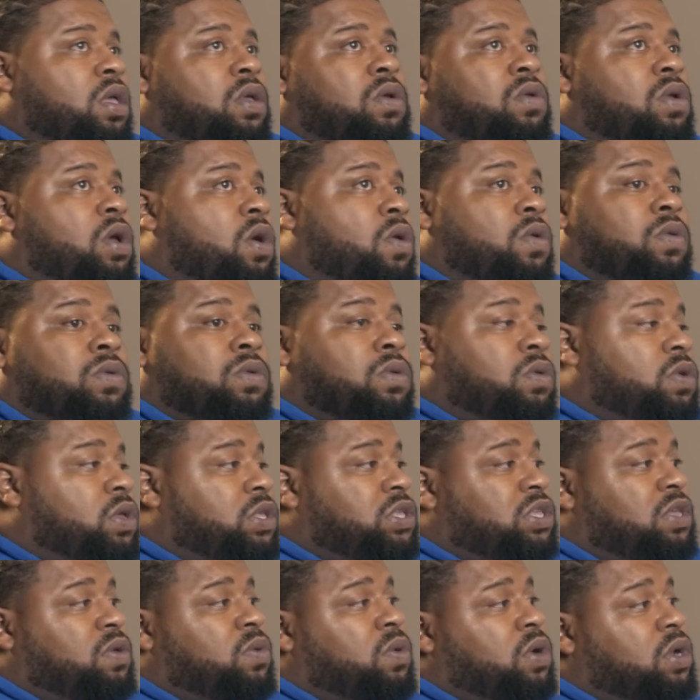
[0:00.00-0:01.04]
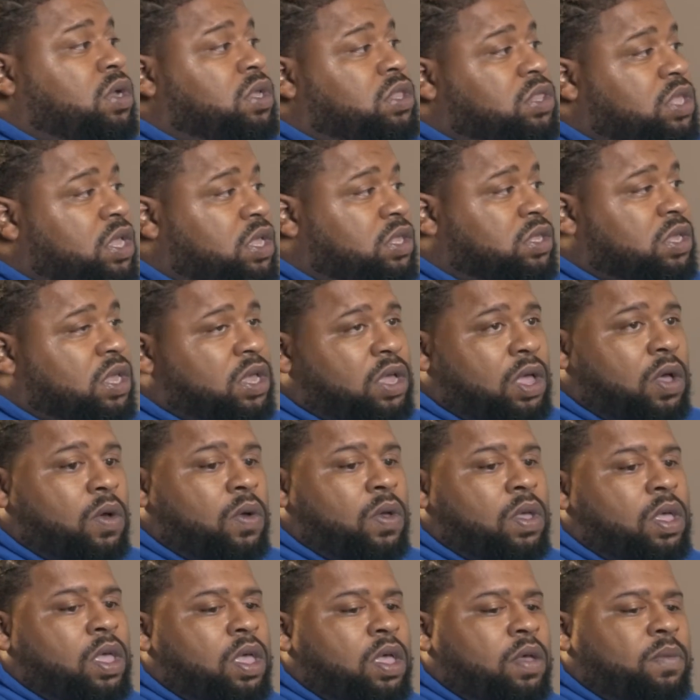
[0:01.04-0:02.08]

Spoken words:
you can see where things could go.